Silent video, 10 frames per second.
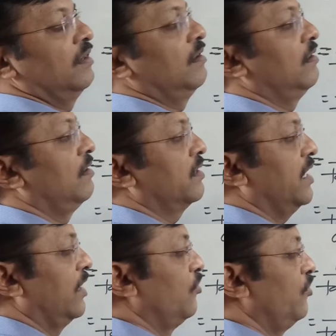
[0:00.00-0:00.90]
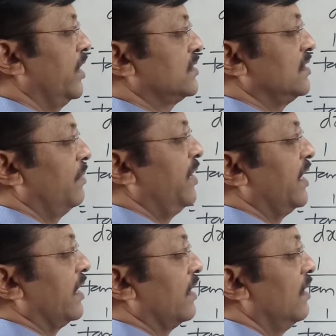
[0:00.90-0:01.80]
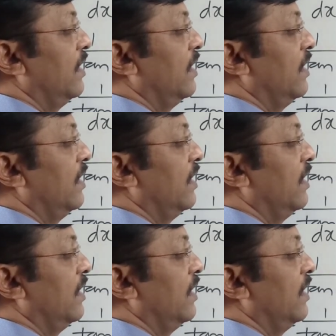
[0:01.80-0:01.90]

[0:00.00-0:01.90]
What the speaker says: tan root x in the beginning,